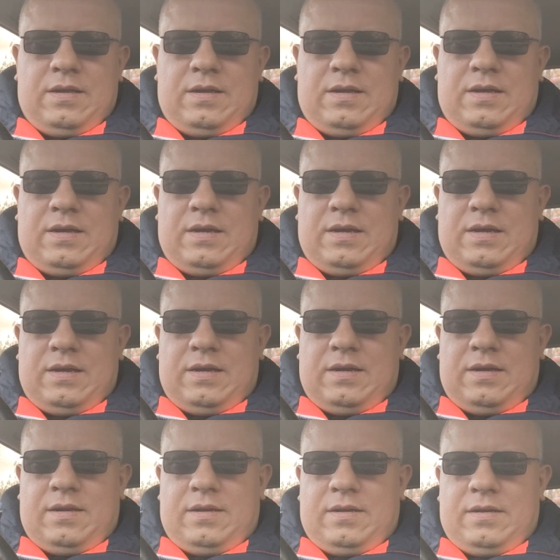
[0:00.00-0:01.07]

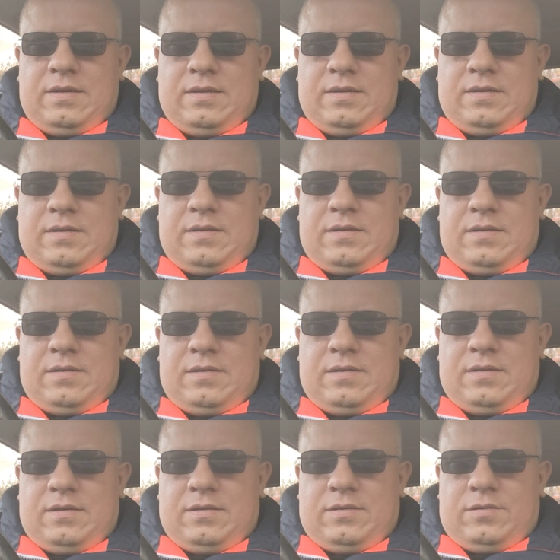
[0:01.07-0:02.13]
a
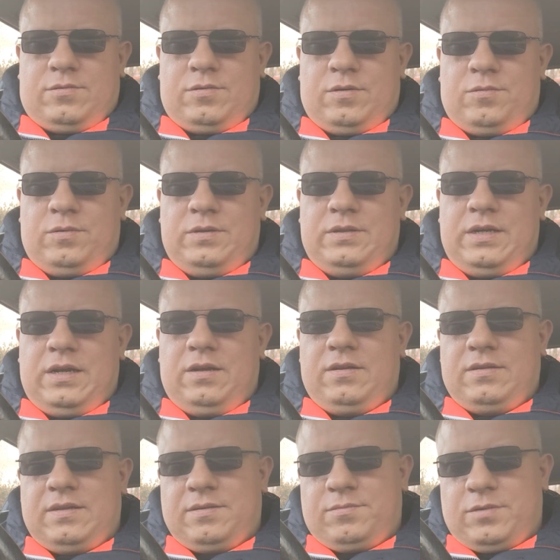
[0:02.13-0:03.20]

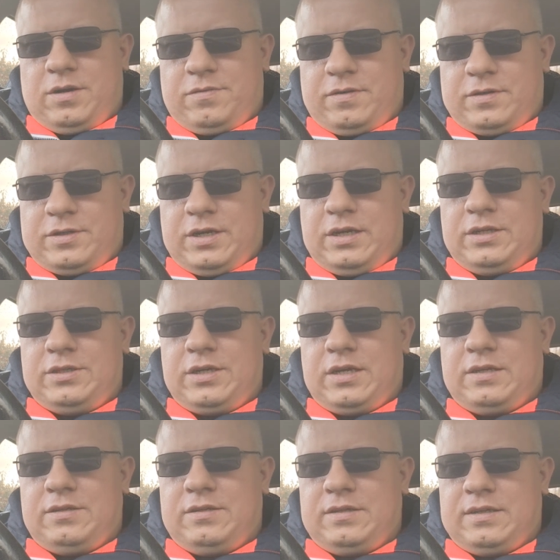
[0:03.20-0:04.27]
winter, we have a change,
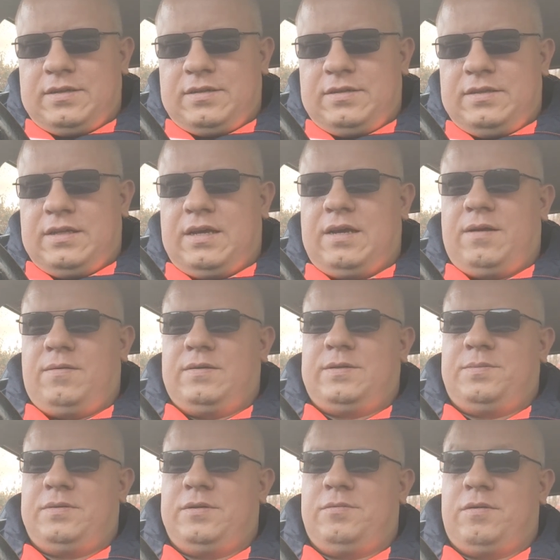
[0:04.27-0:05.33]
and in the
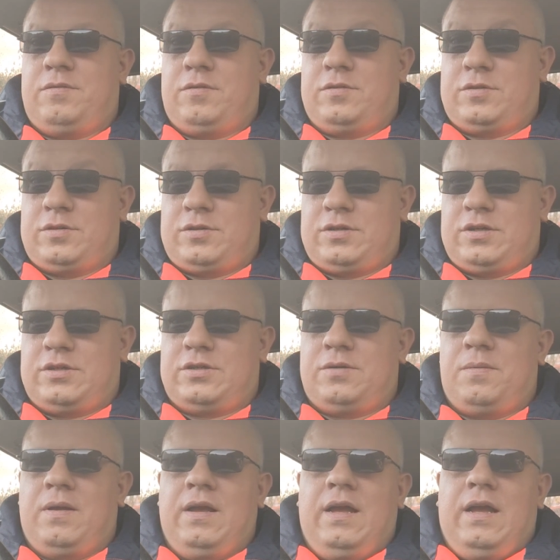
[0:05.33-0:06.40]
spring we have also
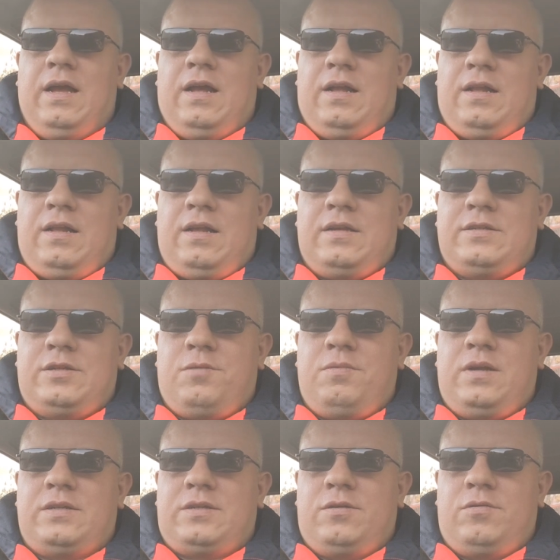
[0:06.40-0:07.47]
change. So
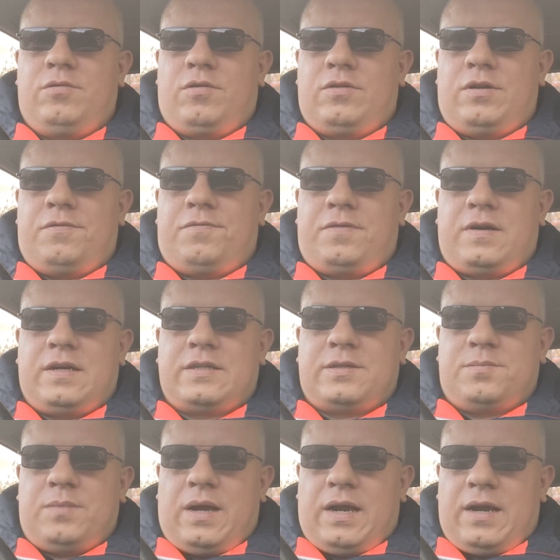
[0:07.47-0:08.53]
let's look on the
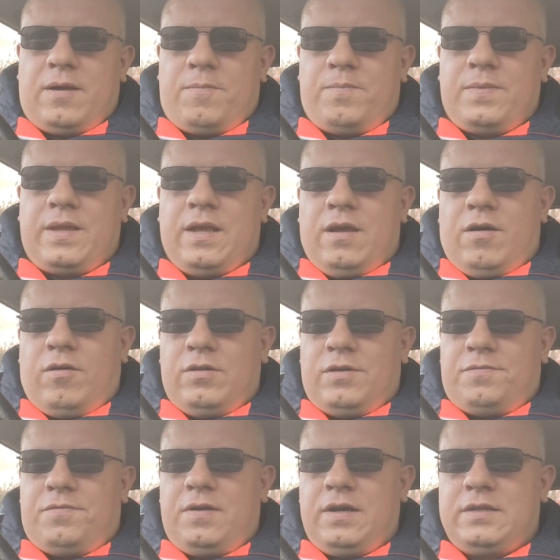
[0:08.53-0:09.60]
1st May. On
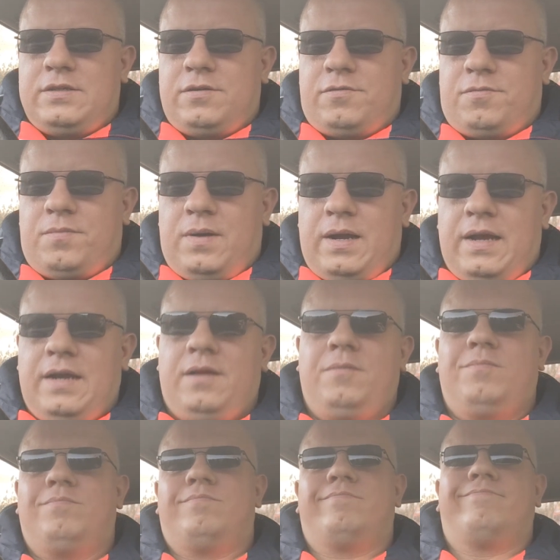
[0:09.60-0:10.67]
the 1st of May,